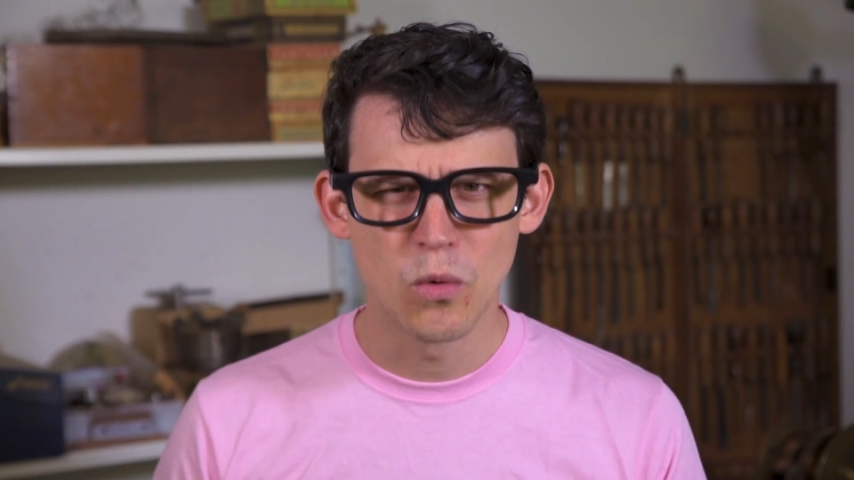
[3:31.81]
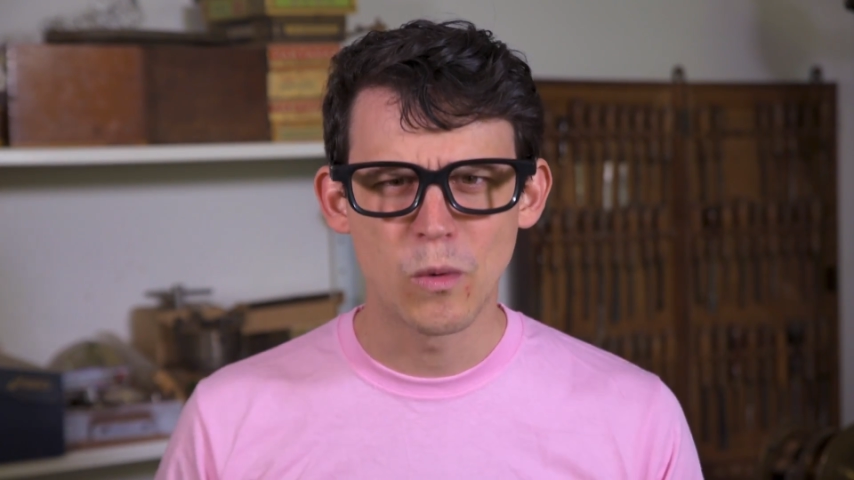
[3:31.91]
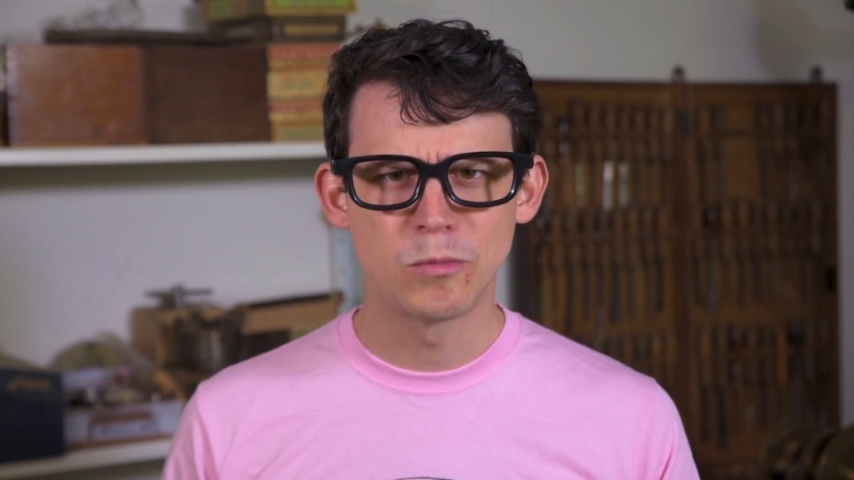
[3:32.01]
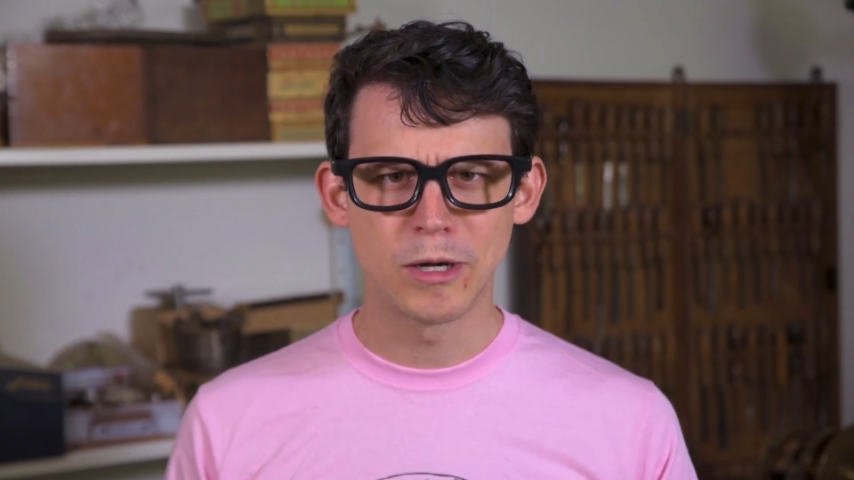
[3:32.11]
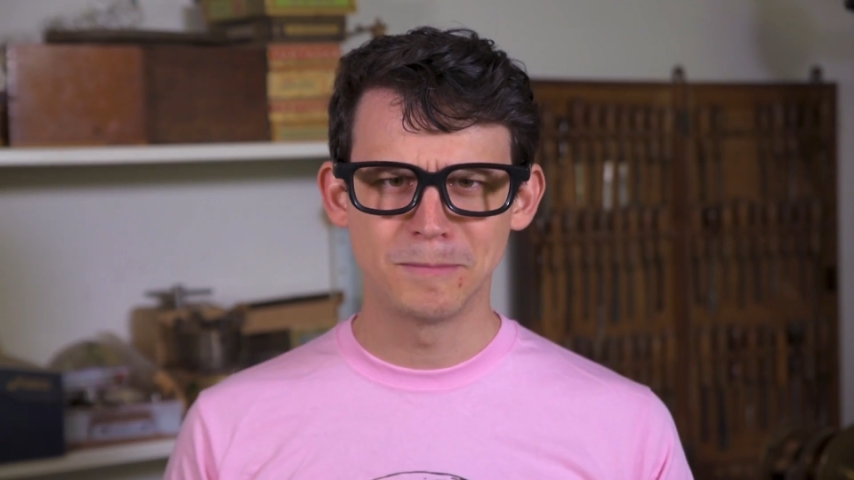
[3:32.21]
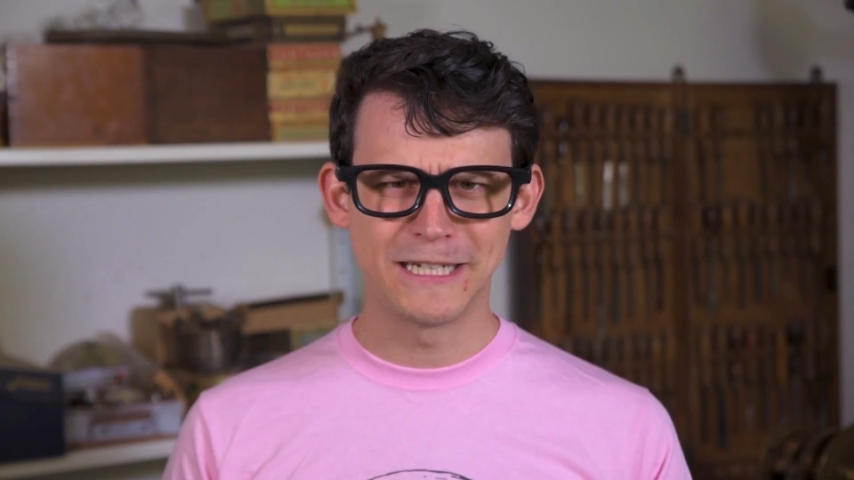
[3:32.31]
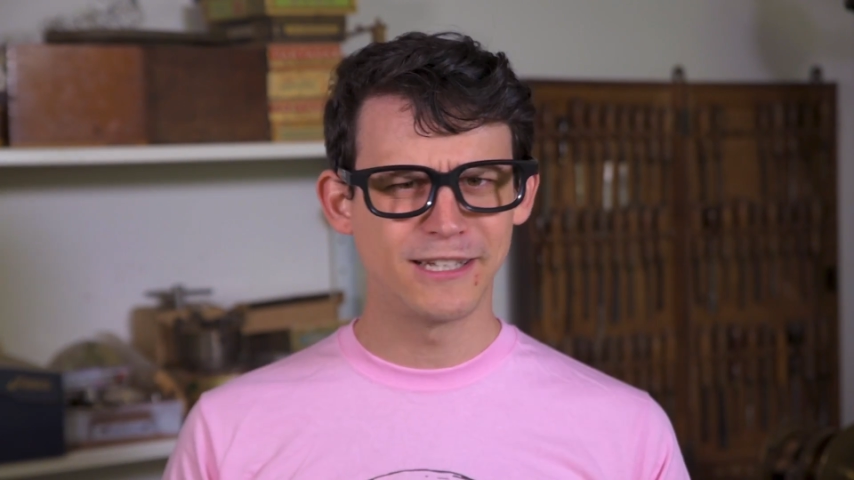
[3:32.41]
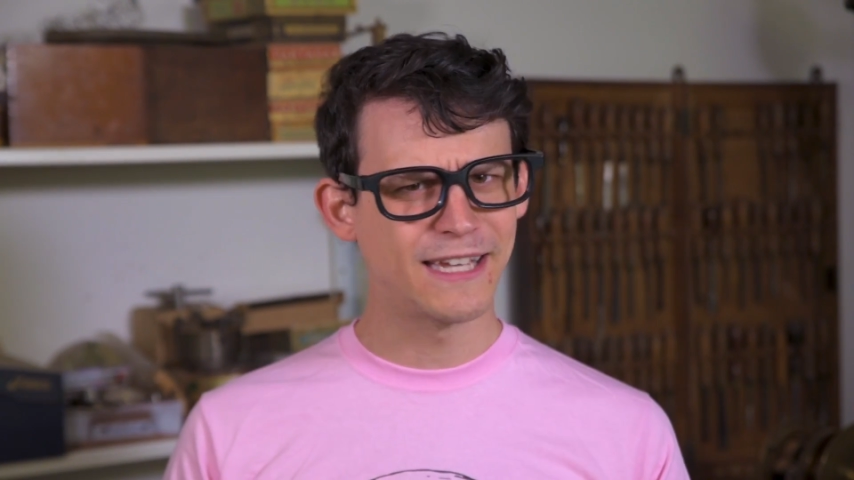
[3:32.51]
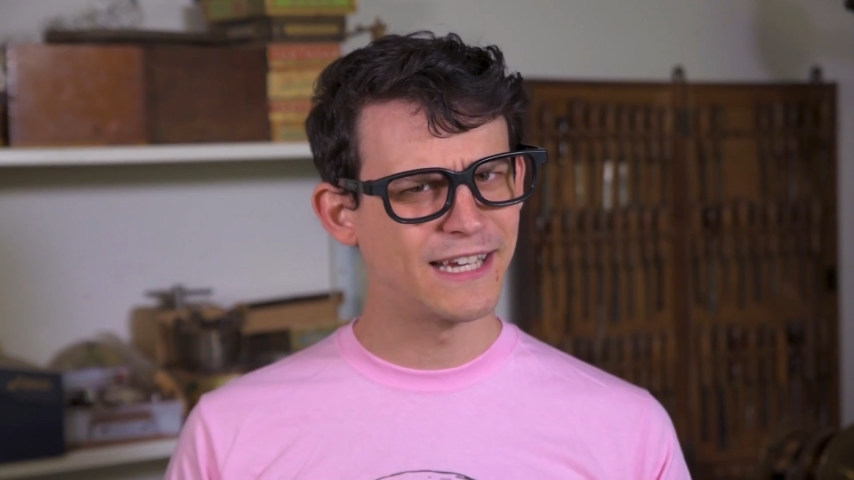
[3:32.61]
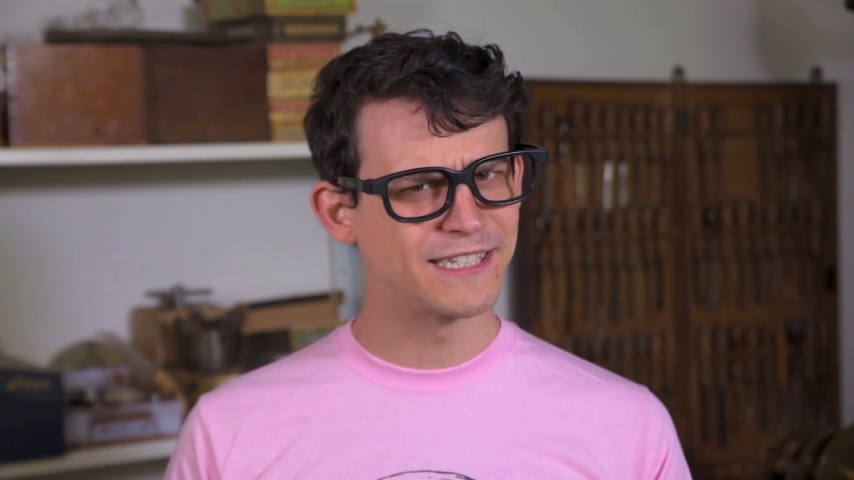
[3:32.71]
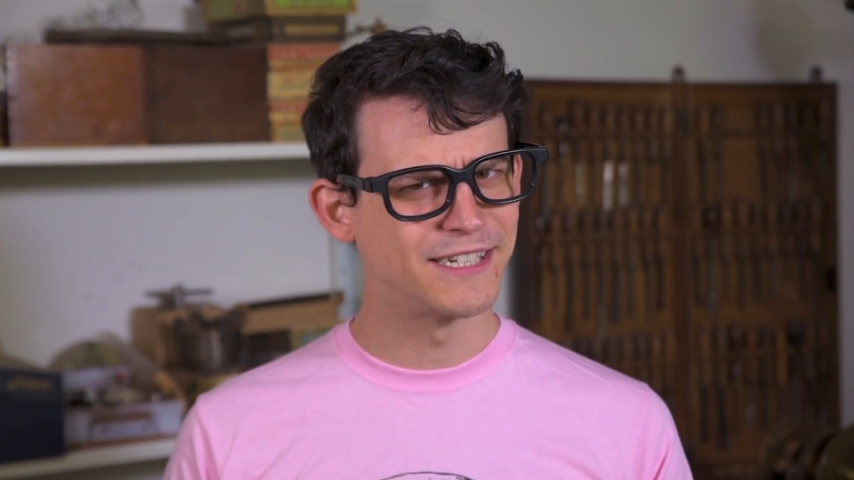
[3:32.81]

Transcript: where we'll be looking at